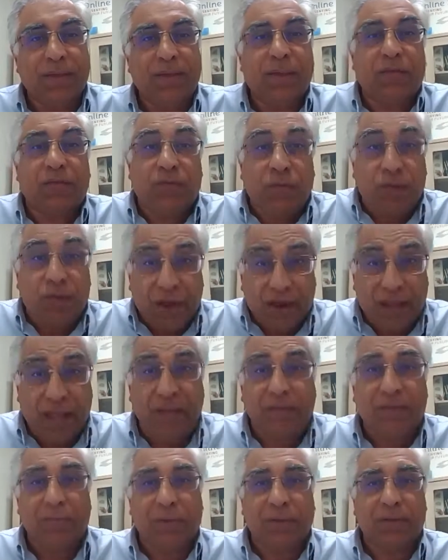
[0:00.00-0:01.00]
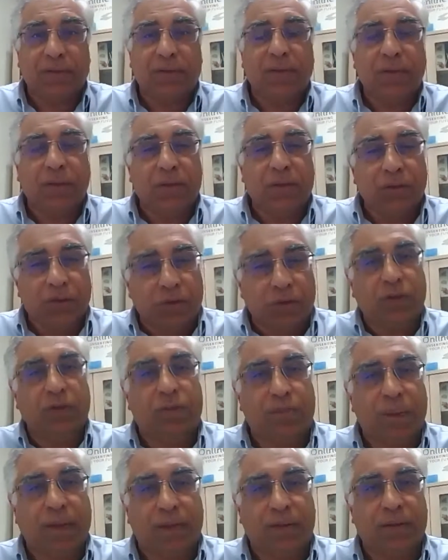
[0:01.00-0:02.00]
that for a government to
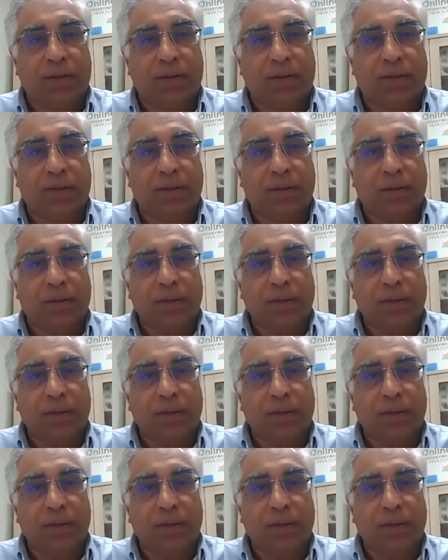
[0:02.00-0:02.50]
respect it,